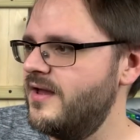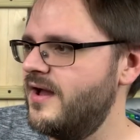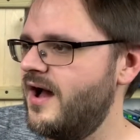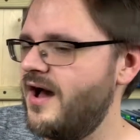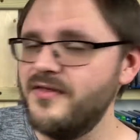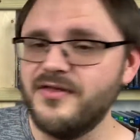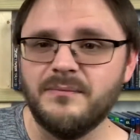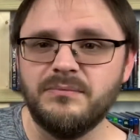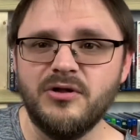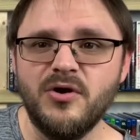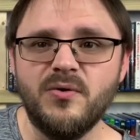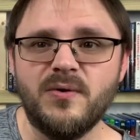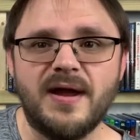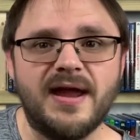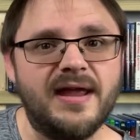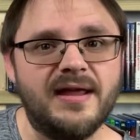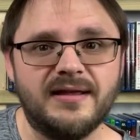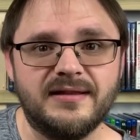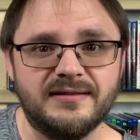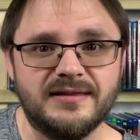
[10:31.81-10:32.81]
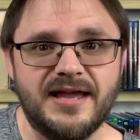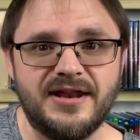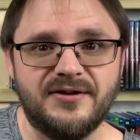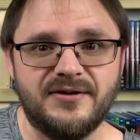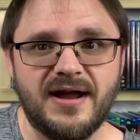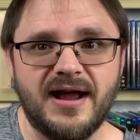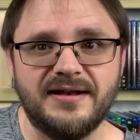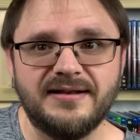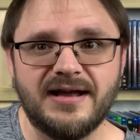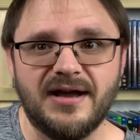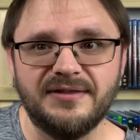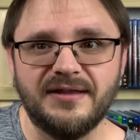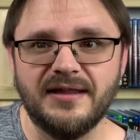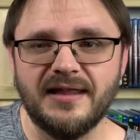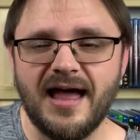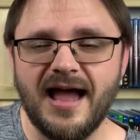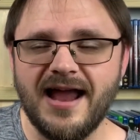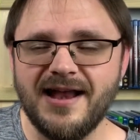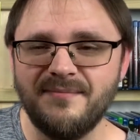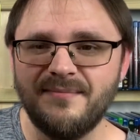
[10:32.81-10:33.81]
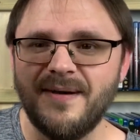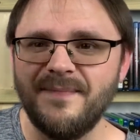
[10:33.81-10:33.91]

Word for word: the Blu-ray later on down the line.